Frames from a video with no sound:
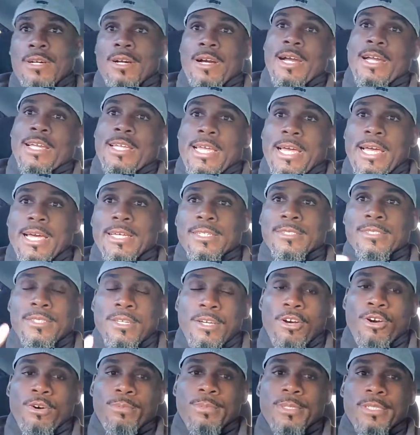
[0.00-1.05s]
All right, guys.
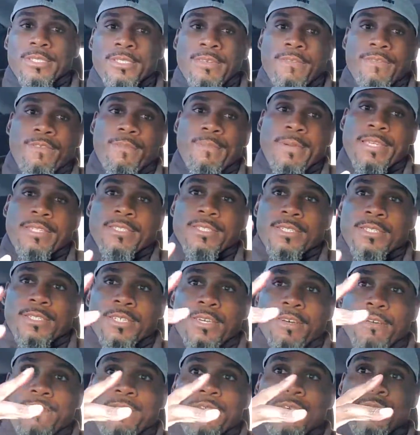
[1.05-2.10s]
Hope this information is
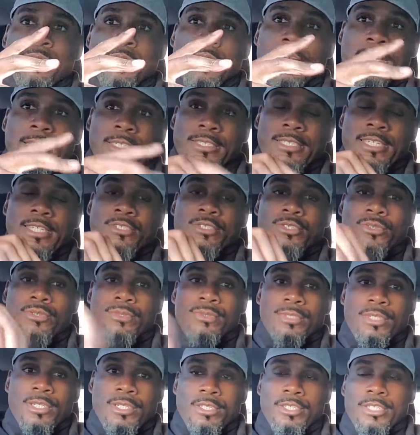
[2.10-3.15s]
helpful. Stay
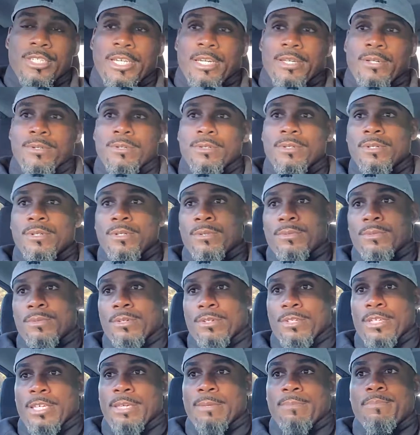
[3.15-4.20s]
tuned to the channel.
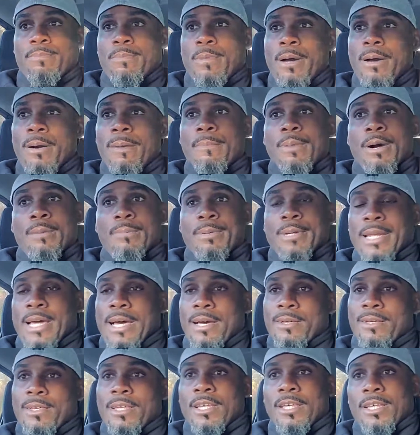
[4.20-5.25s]
We're going to keep pumping
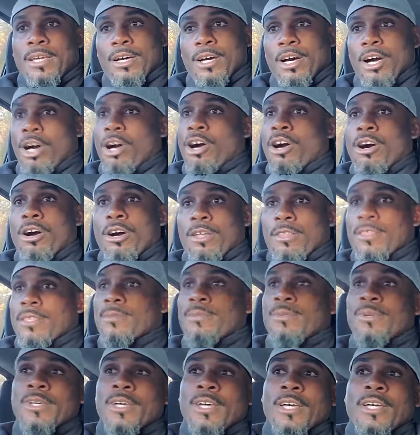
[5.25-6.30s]
out all
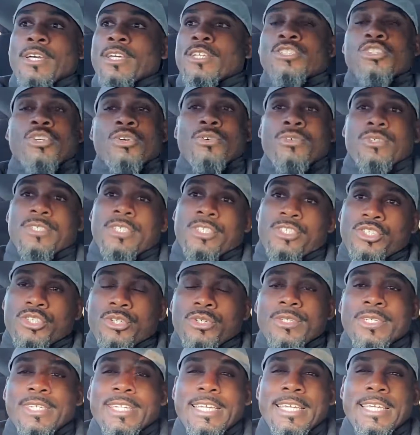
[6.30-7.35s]
the tools that
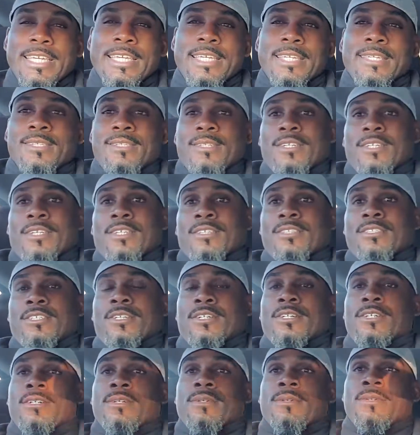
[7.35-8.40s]
you'll need
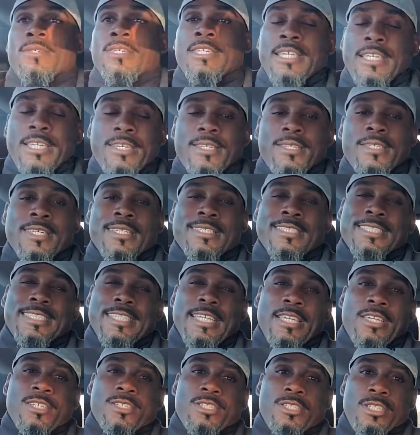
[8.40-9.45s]
to get and
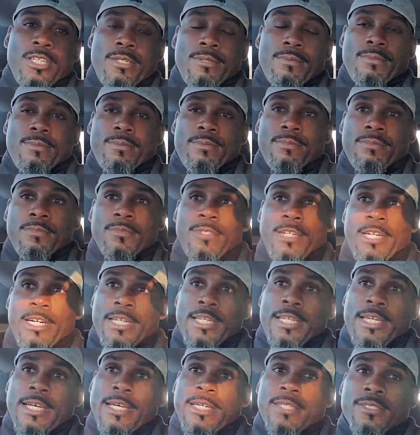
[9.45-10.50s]
stay in shape. All
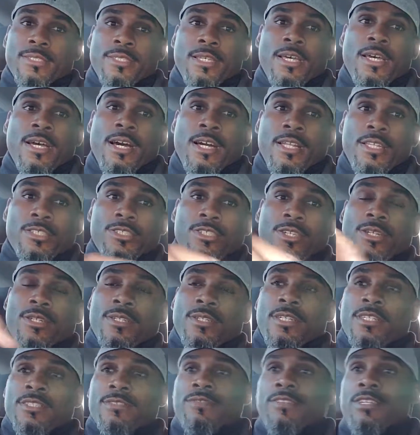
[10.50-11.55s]
right, guys. I'll let y'all
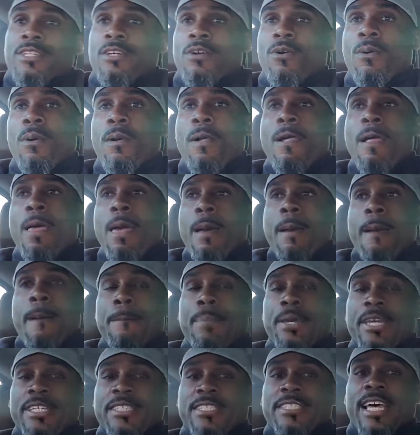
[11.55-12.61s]
in the next video.
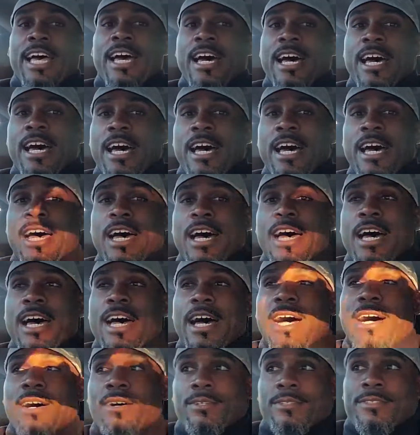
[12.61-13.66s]
Peace
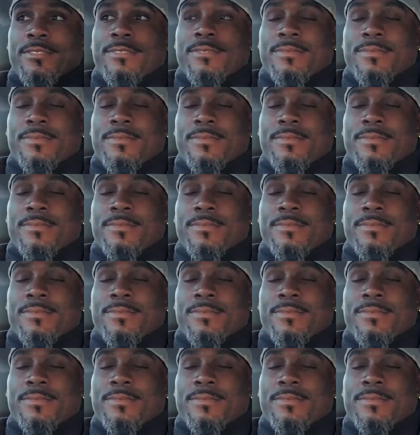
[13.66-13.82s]
out.